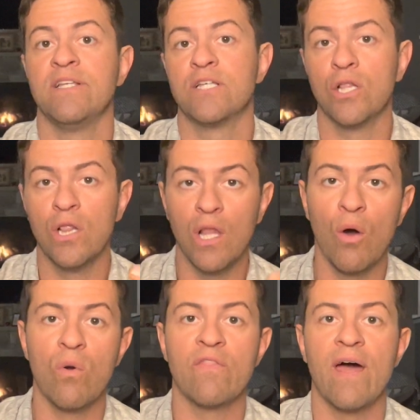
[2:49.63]
to
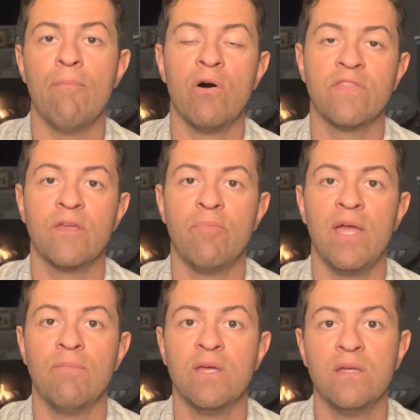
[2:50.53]
lower that monthly
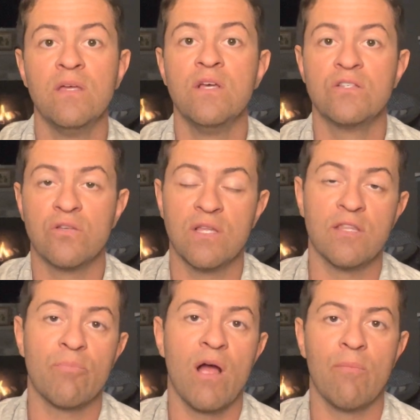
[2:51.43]
payment so that
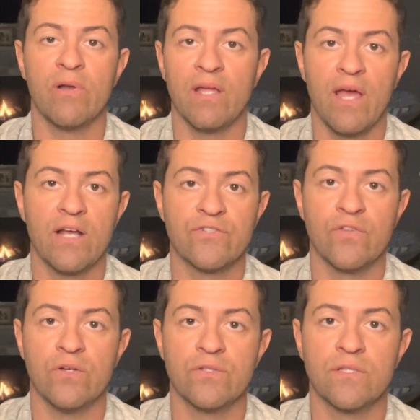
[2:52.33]
the property cash
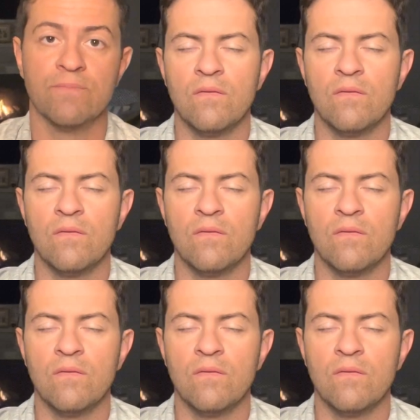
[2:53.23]
flows.